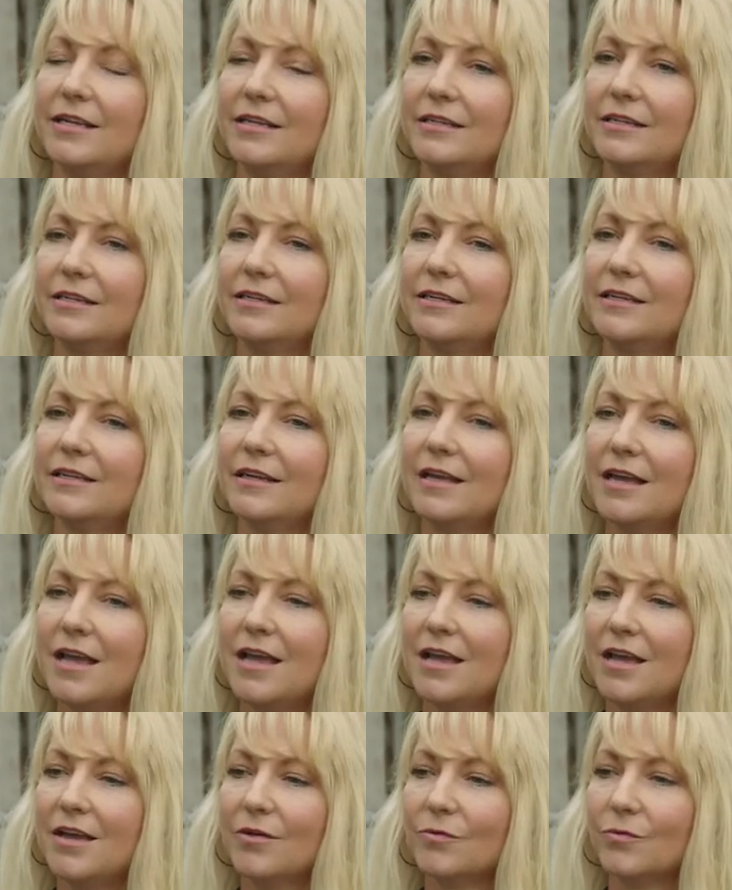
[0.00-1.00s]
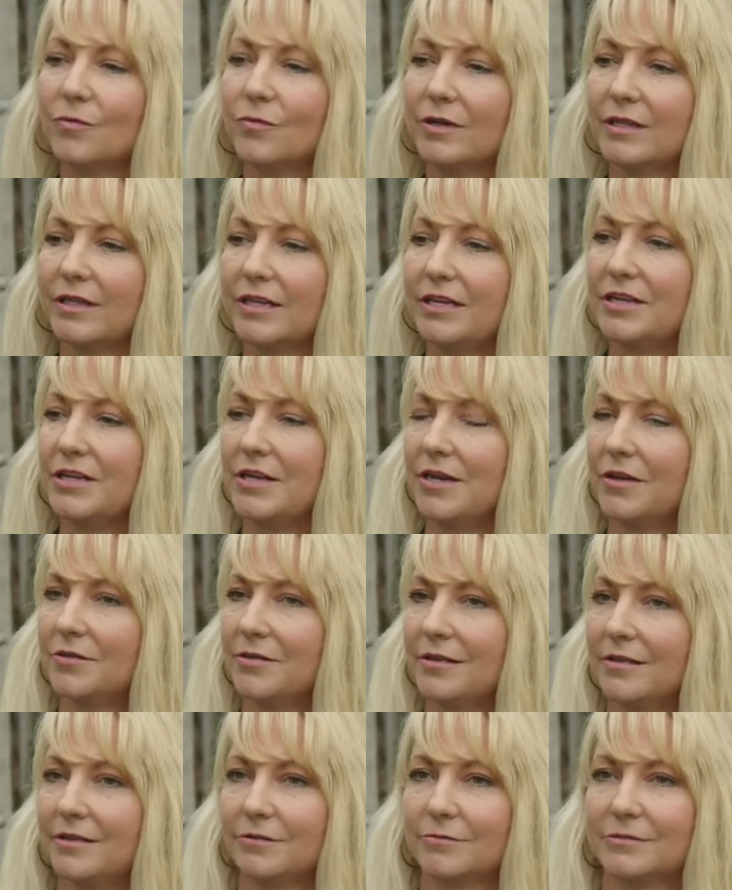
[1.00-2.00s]
I didn't really
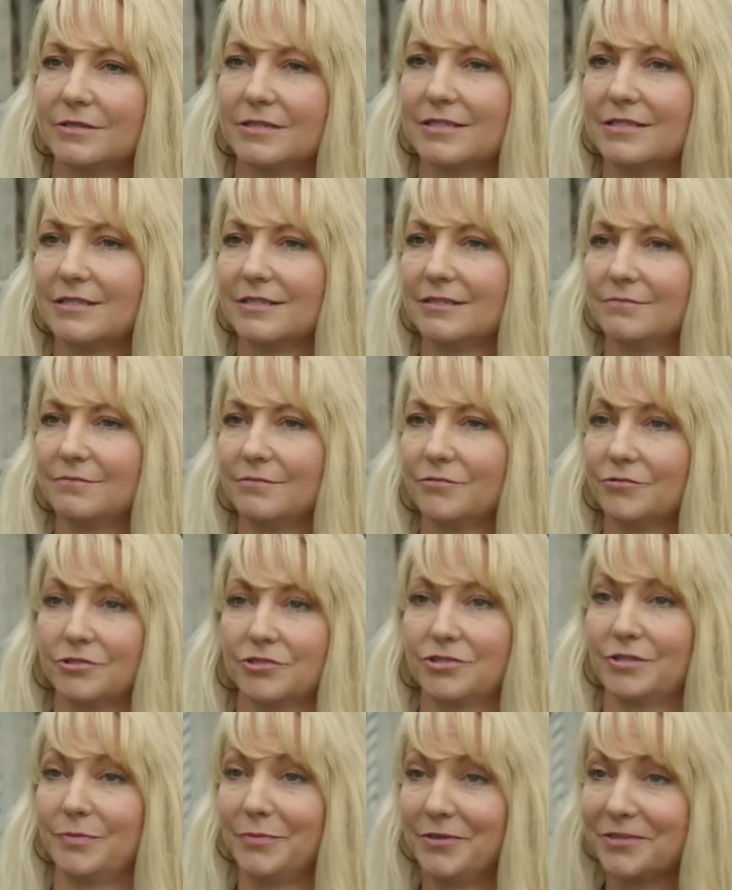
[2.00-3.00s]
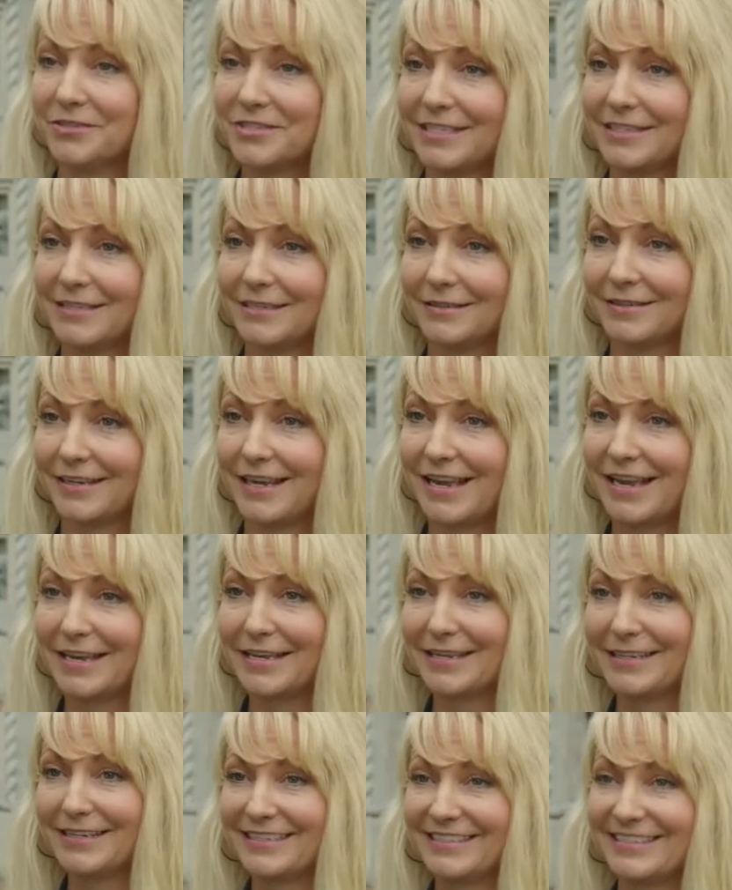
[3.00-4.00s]
know that there was Christian music,
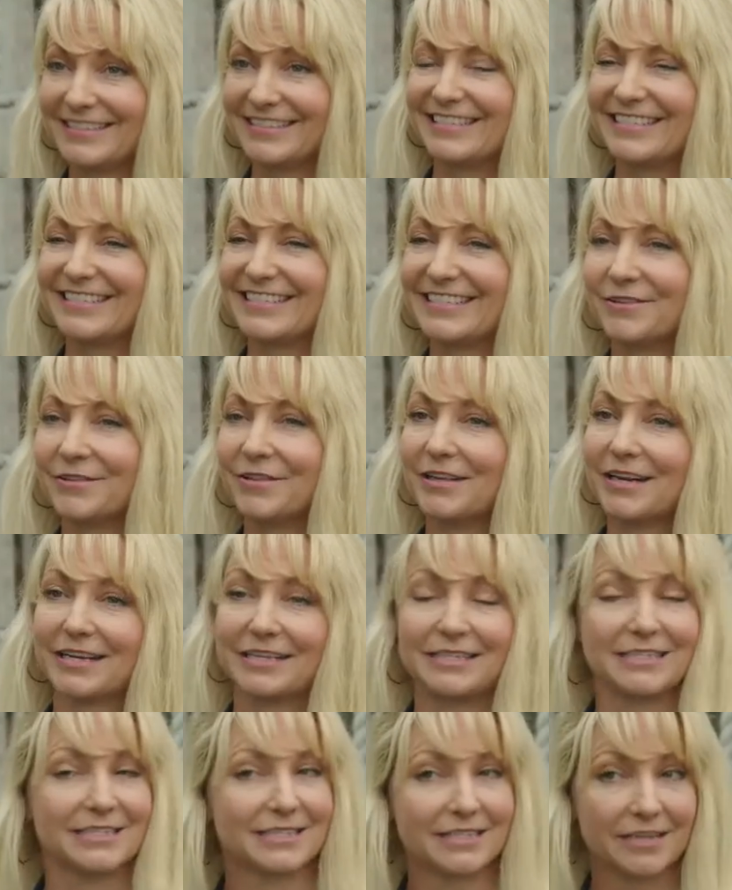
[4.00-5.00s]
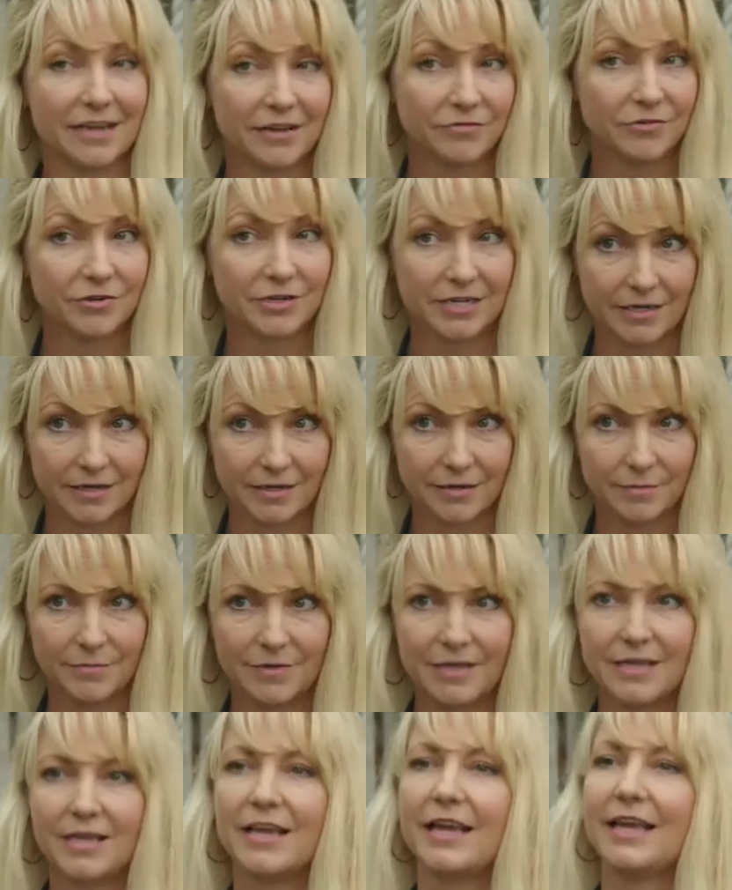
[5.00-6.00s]
and so then I discovered
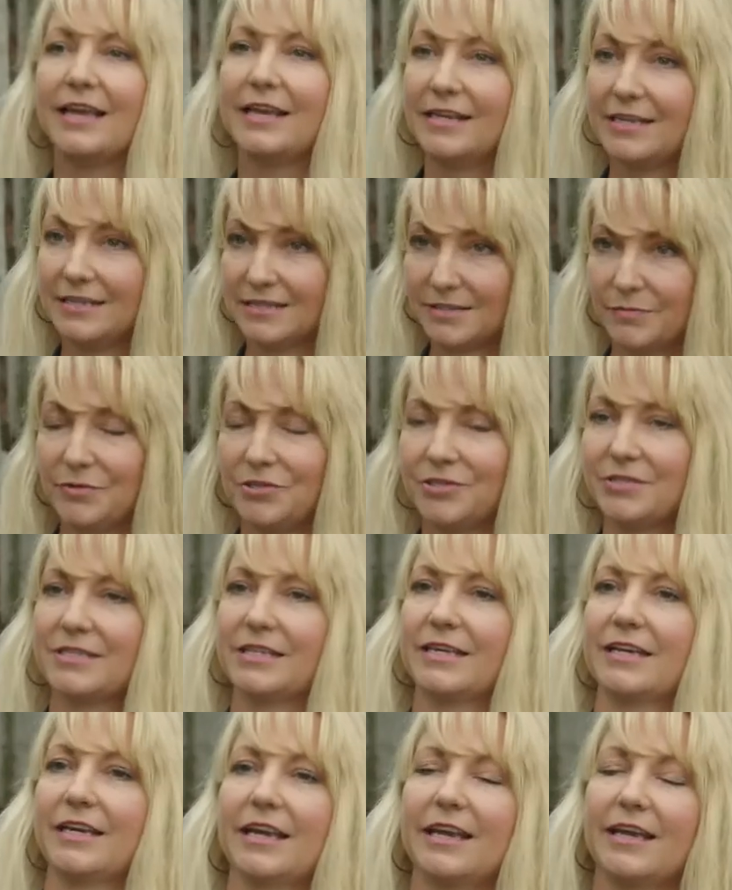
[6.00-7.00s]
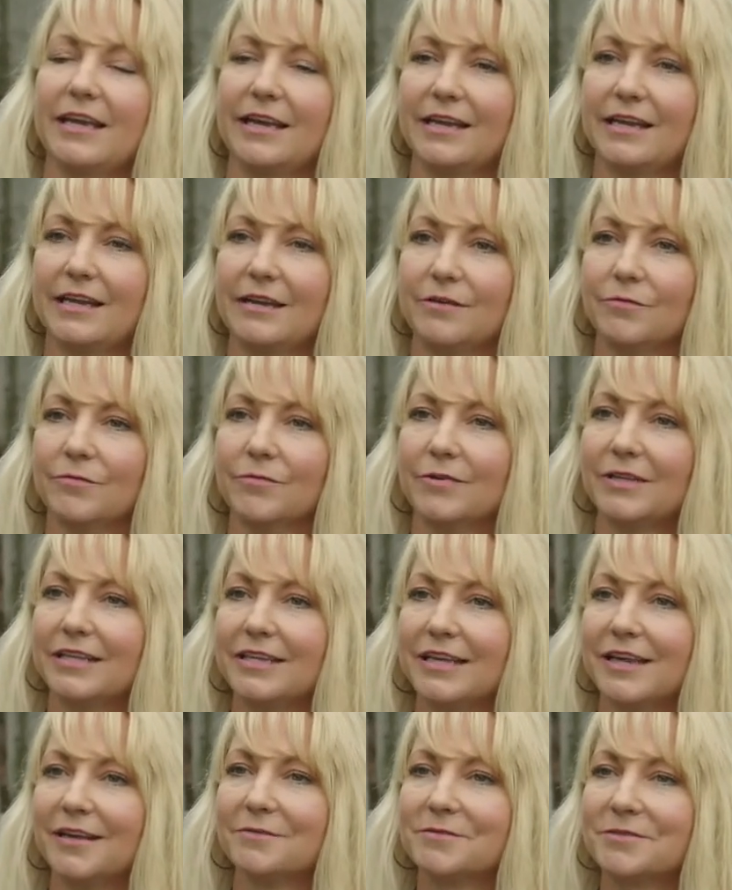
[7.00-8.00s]
him and his music, and it
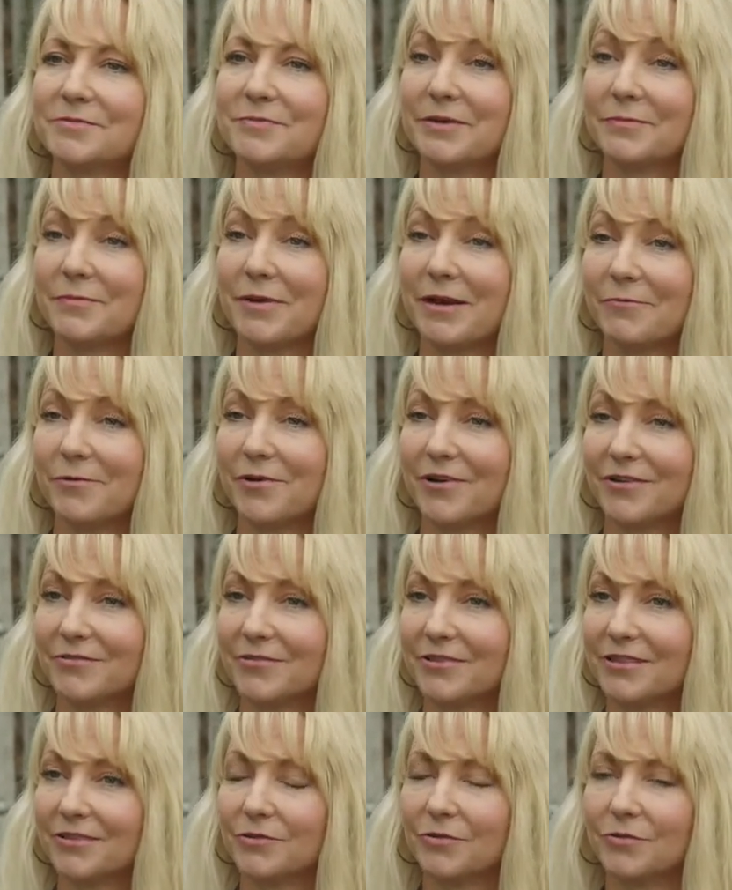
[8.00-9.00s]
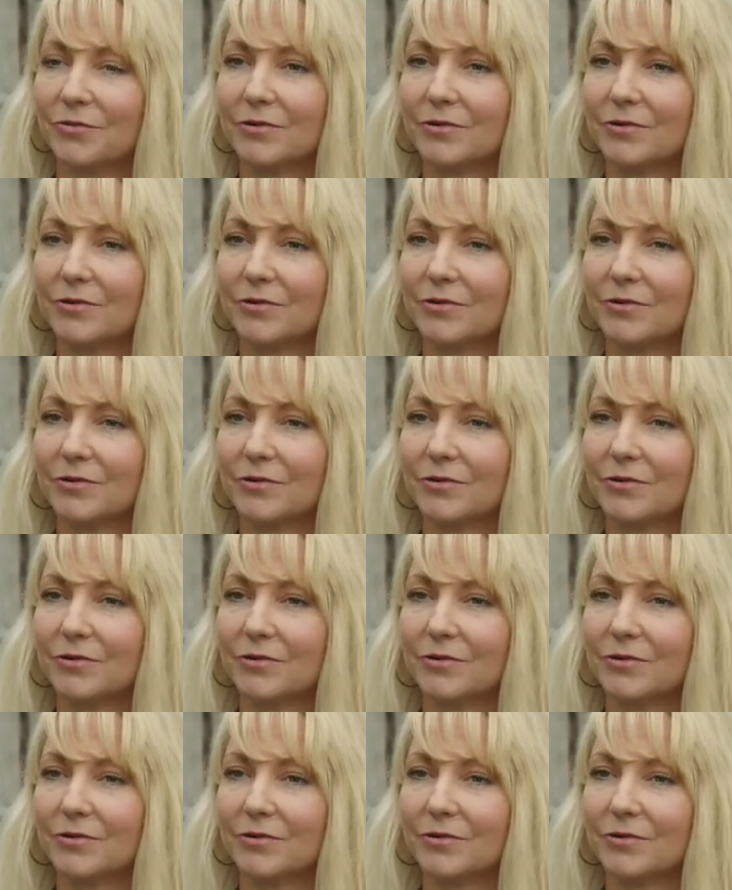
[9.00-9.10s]
really helped me in my walk with the